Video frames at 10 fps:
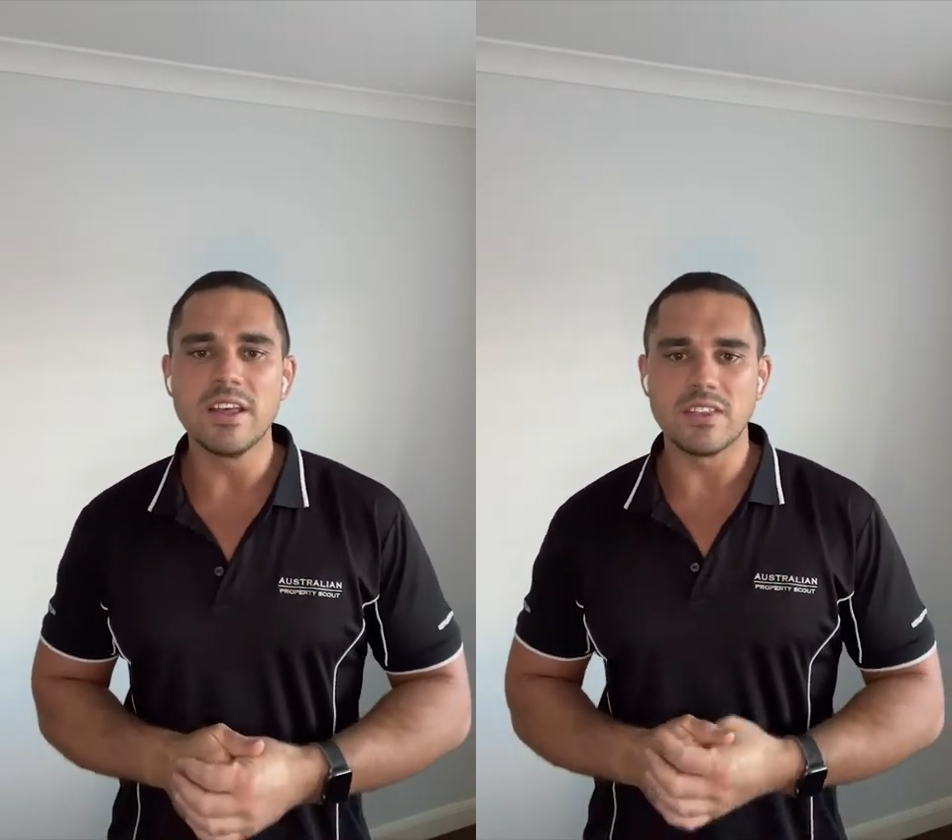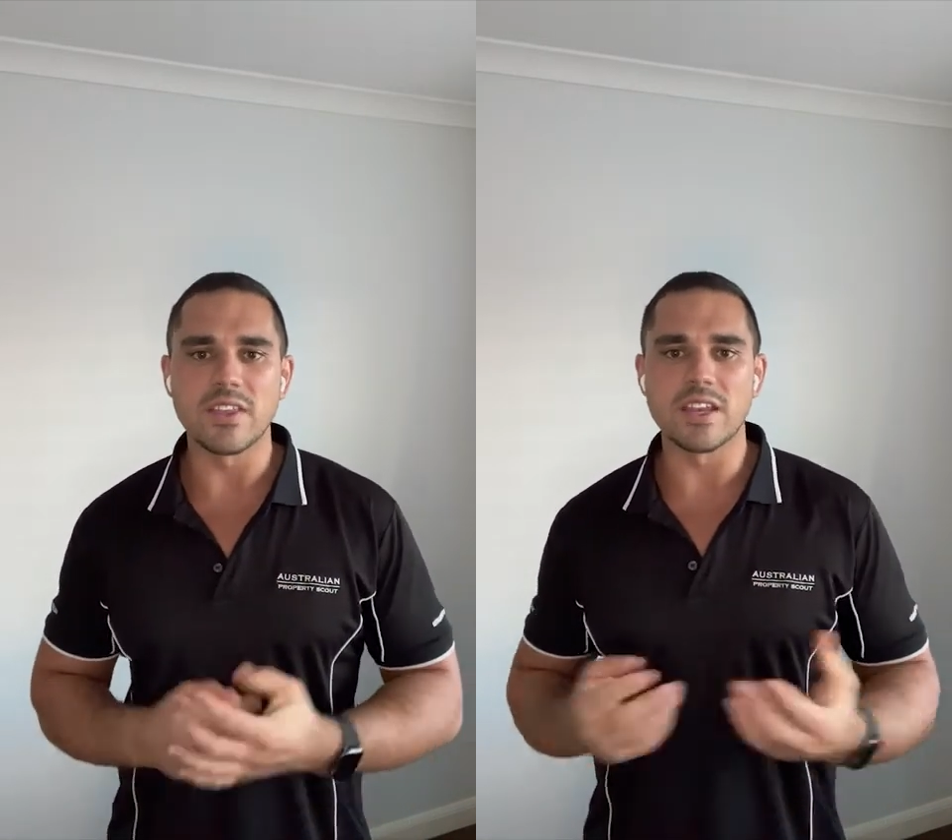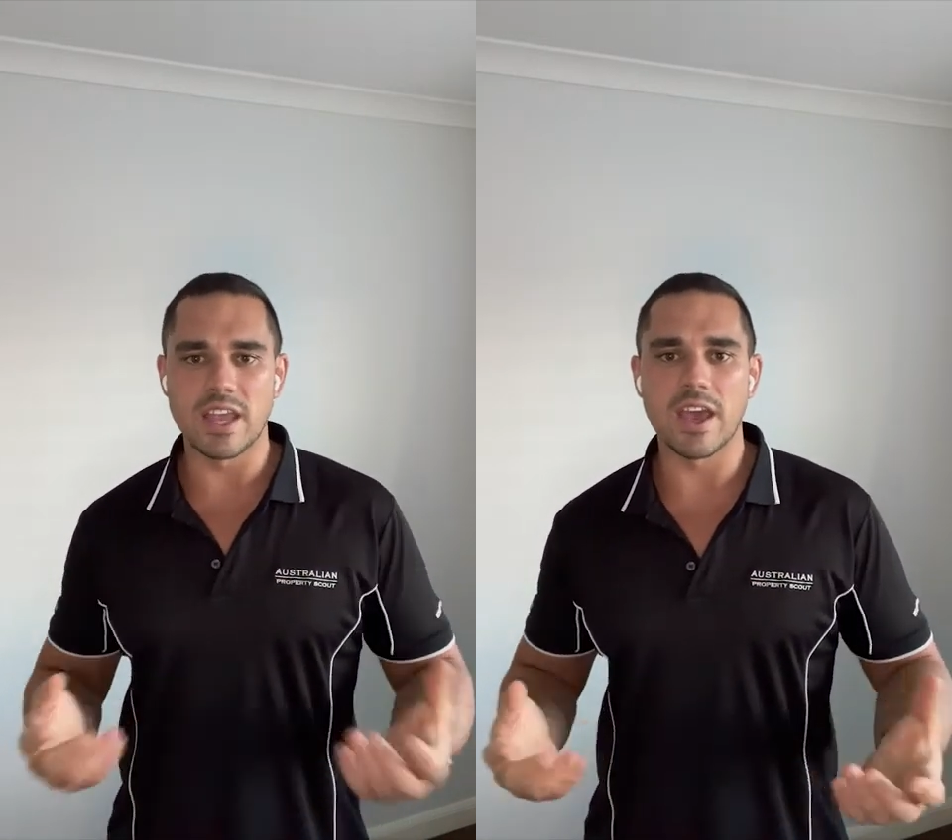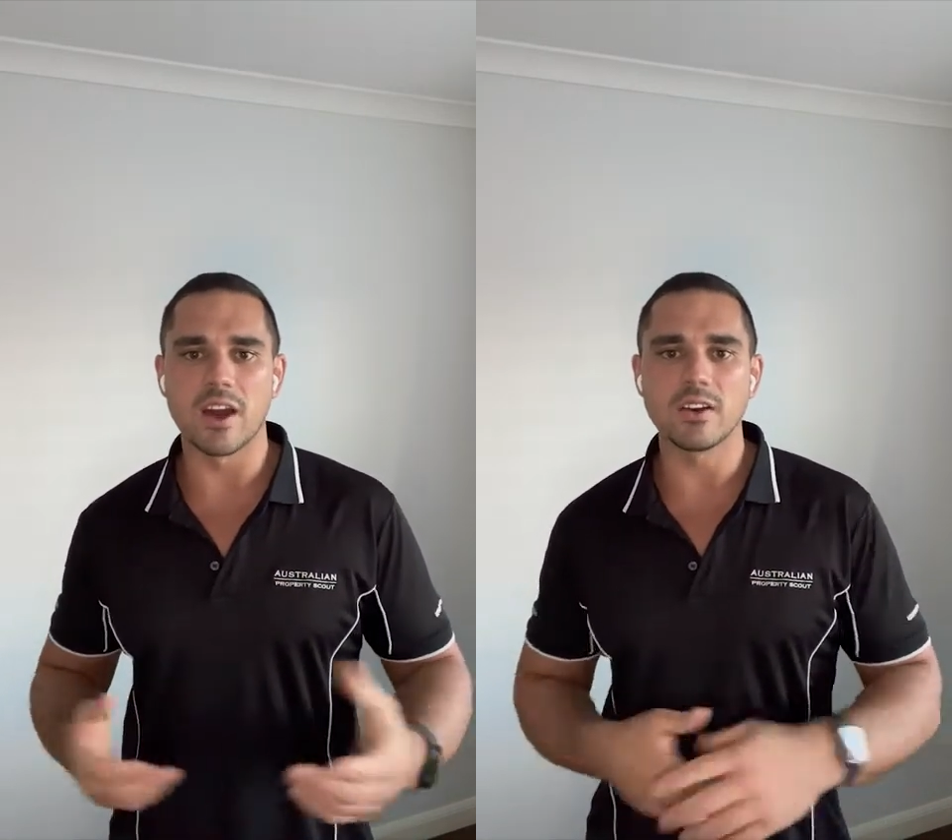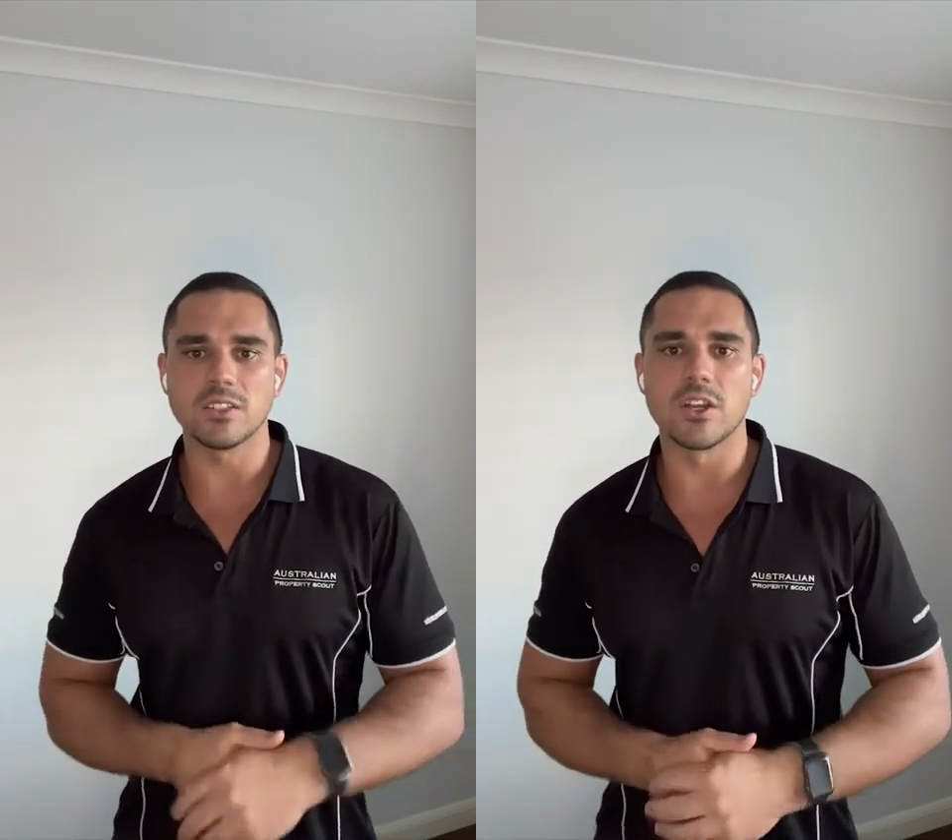then
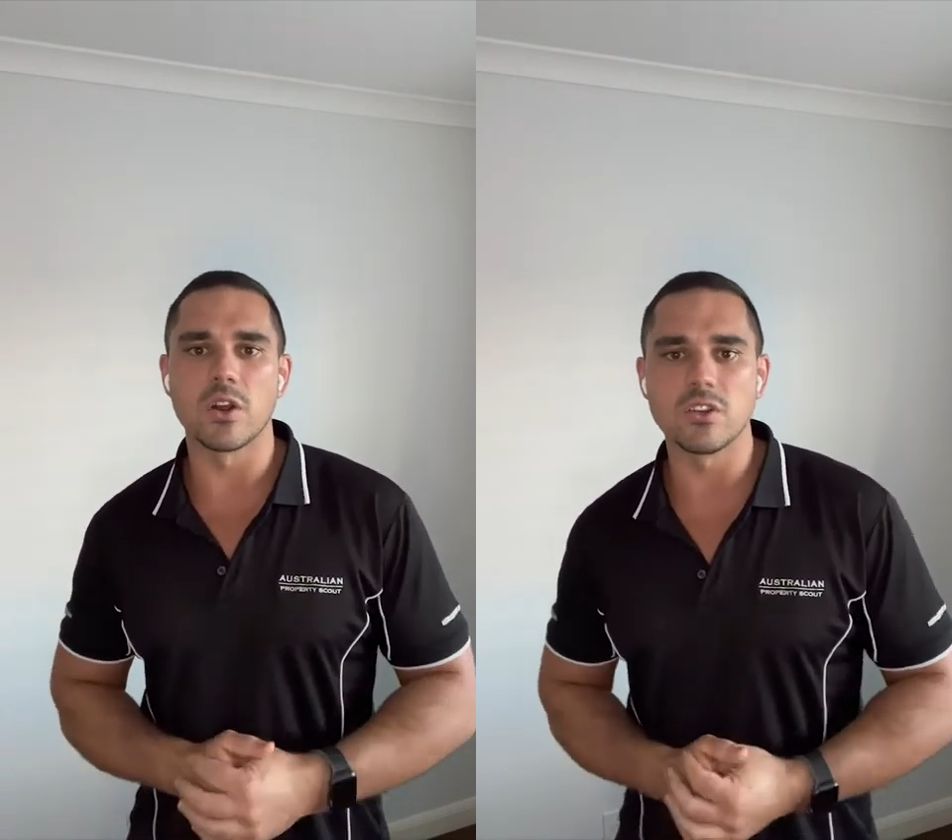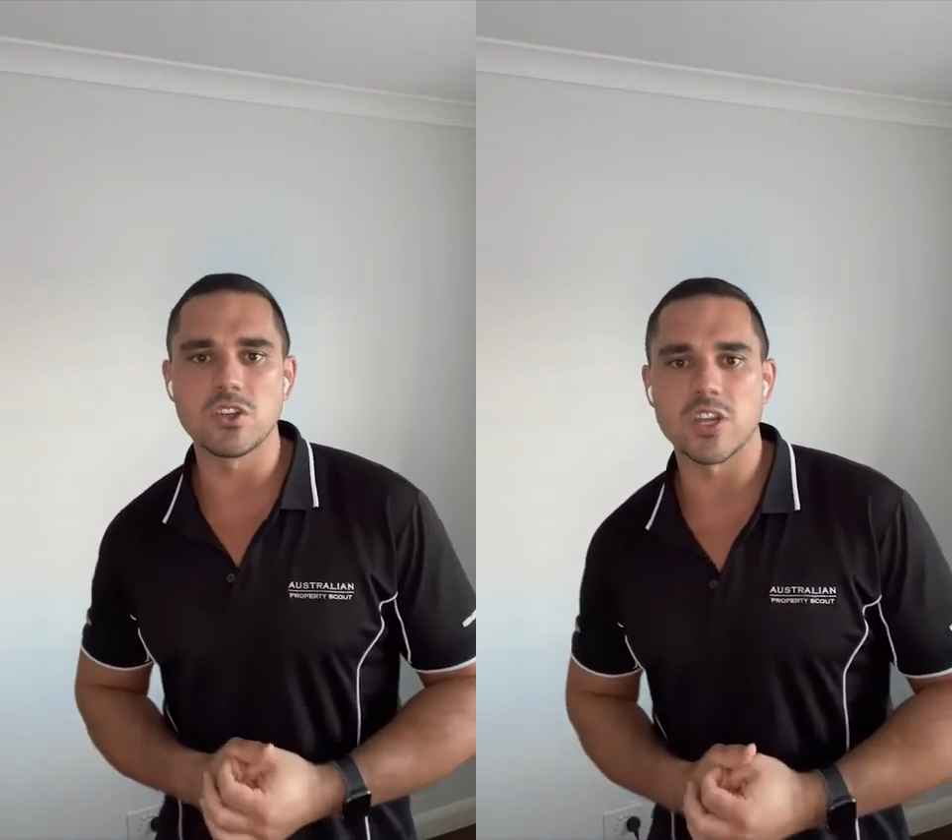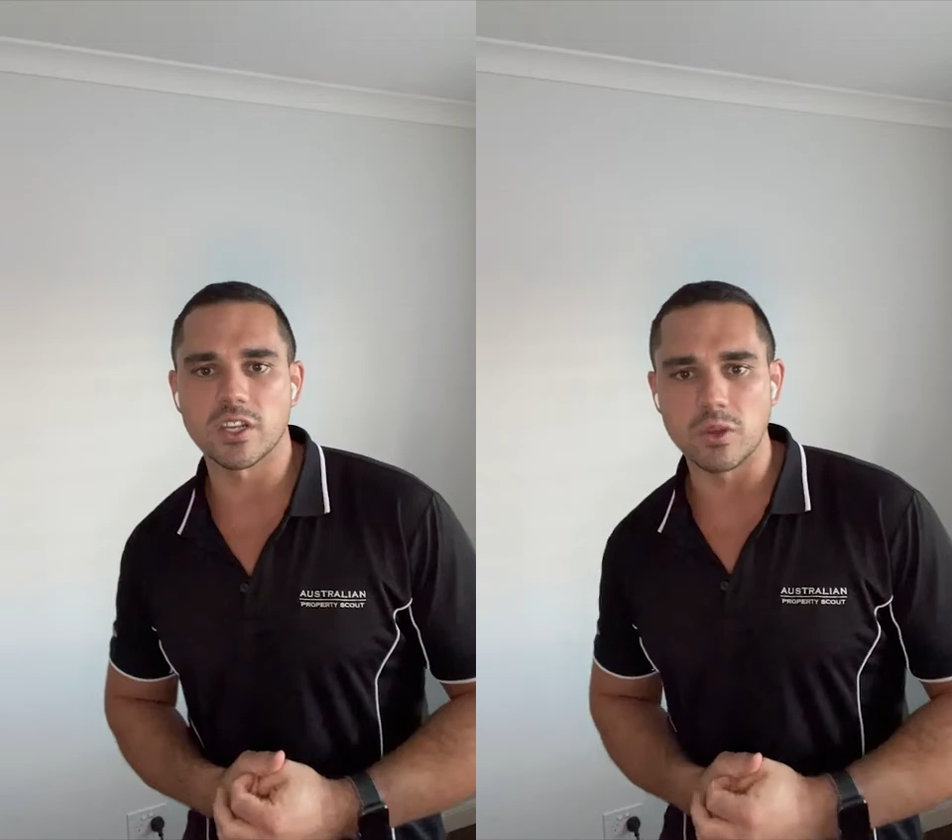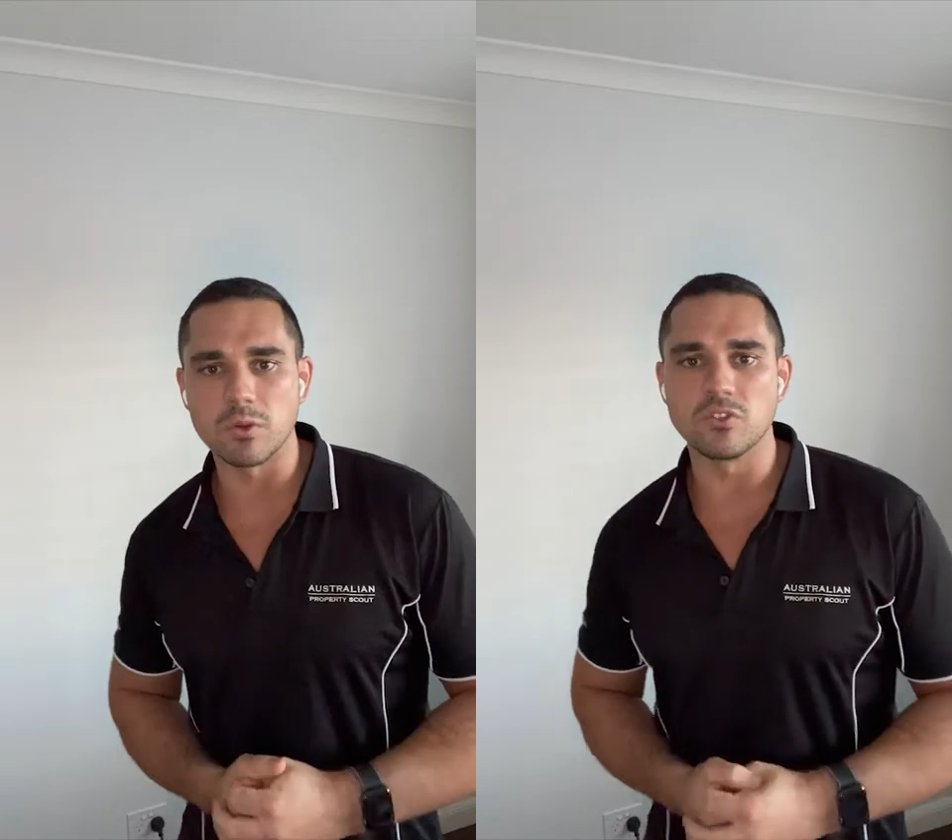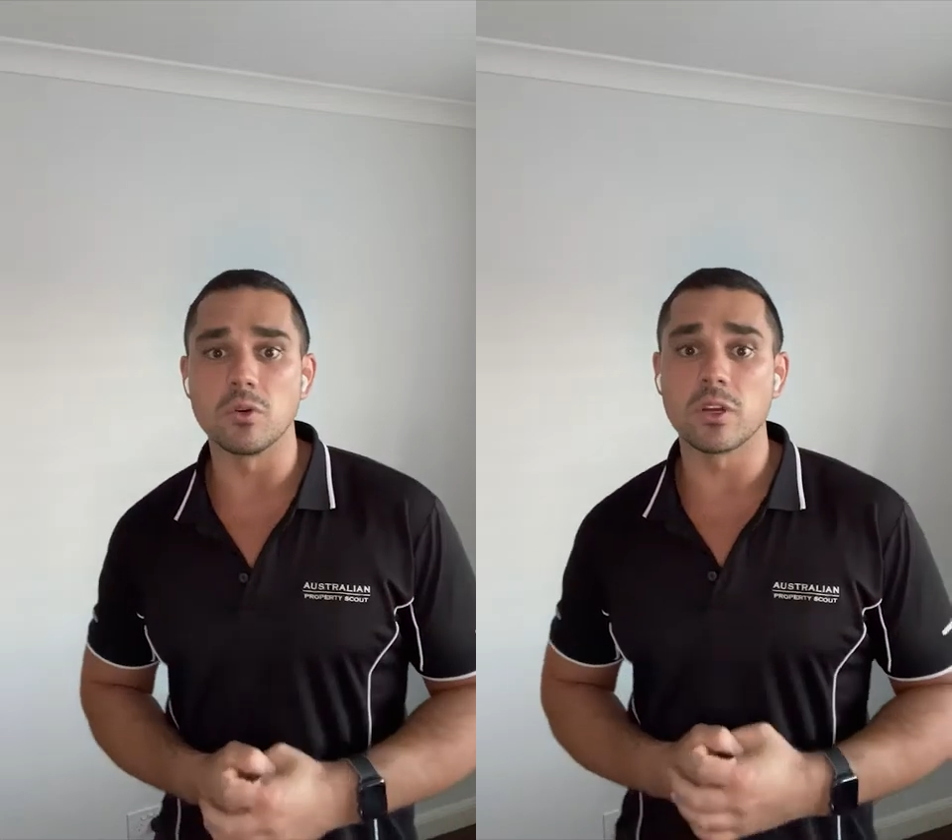yeah, you generally
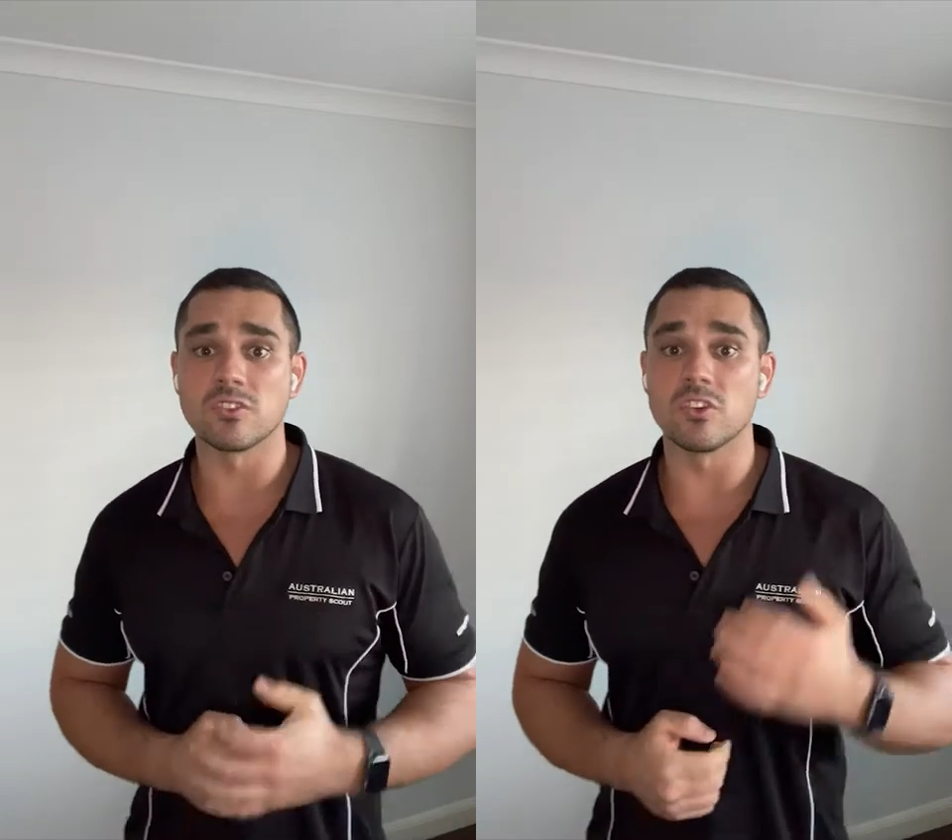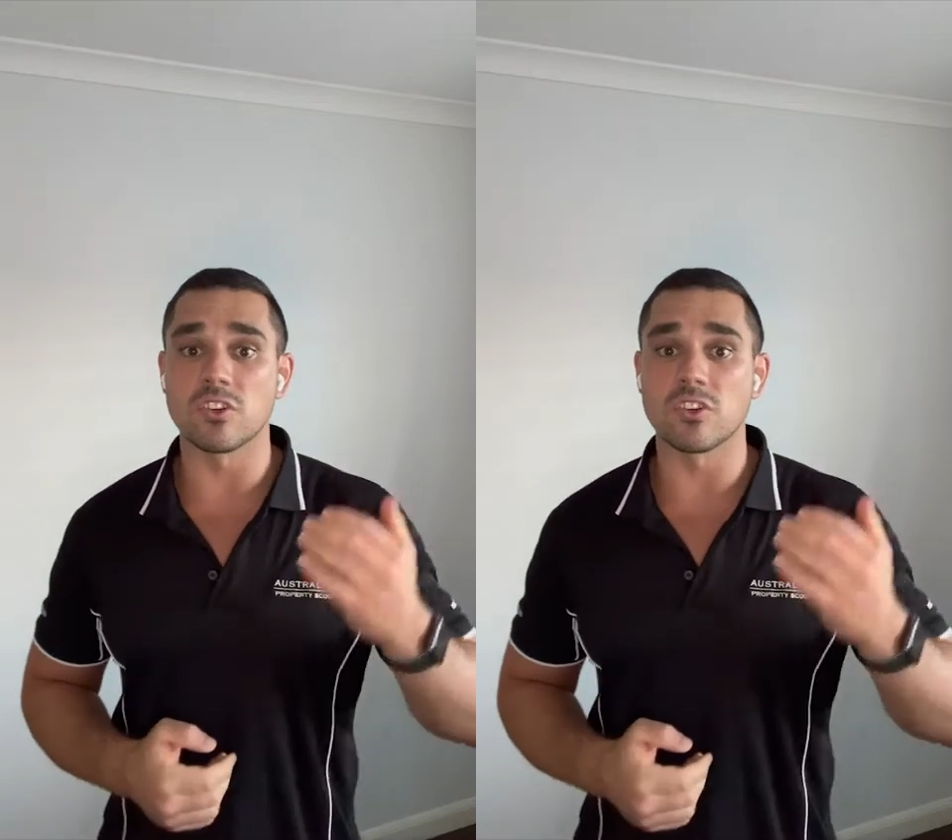would do it because you're